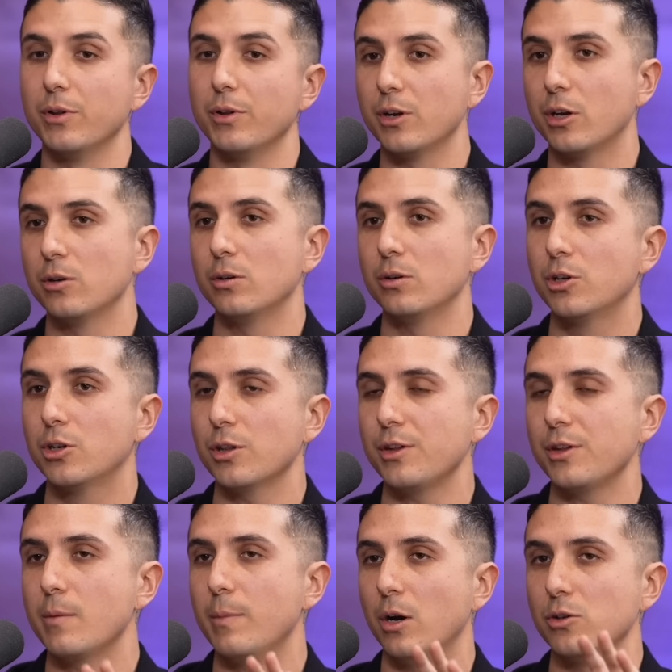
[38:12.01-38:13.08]
but the good
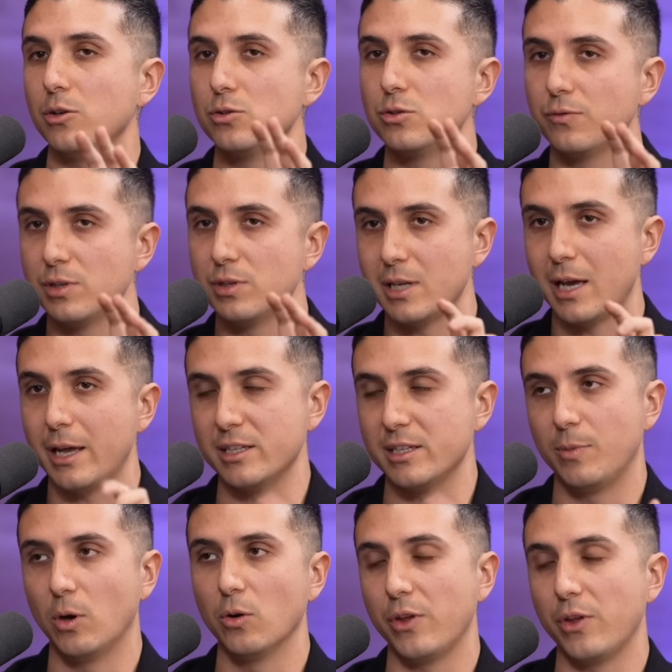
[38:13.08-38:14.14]
thing about YouTube is that it's
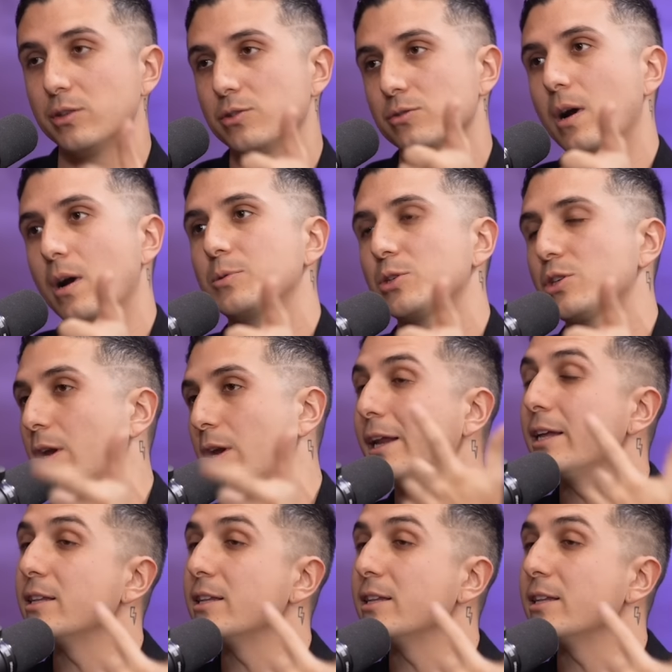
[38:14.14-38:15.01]
both interruption and